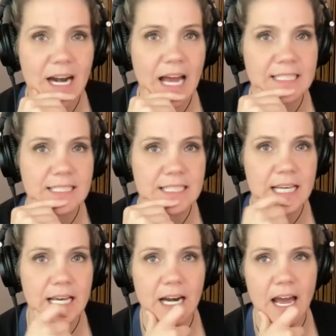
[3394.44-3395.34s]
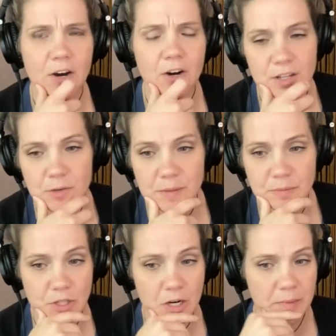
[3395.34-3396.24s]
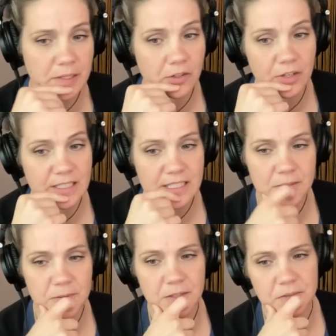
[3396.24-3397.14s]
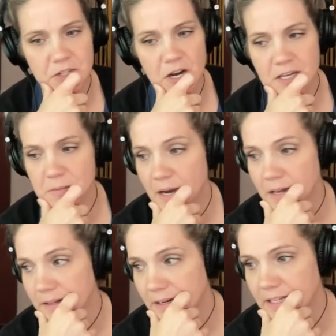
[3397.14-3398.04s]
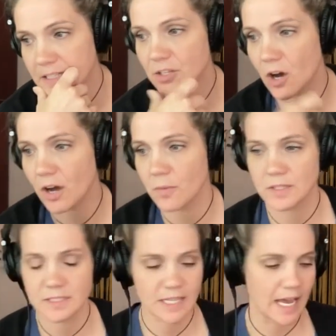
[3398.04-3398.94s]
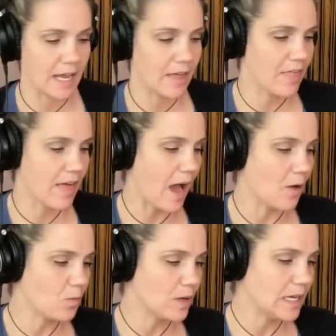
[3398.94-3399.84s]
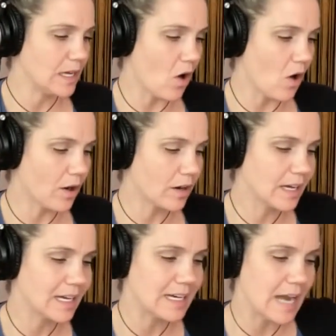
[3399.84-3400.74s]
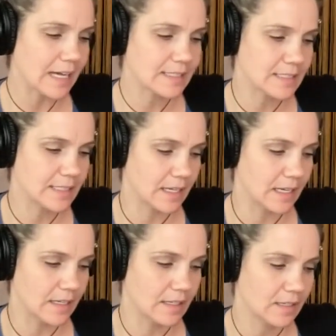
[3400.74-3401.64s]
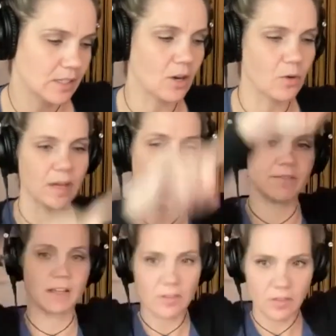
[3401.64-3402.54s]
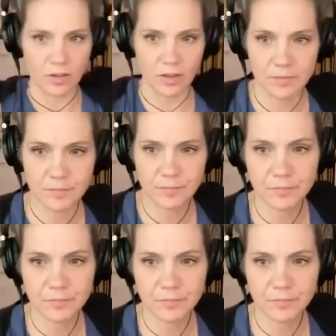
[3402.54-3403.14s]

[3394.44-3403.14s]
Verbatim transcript: that I see it, I heard other people talk about the grid and didn't know what they were talking about. And then I saw it one day that we are connected, you know, we have like the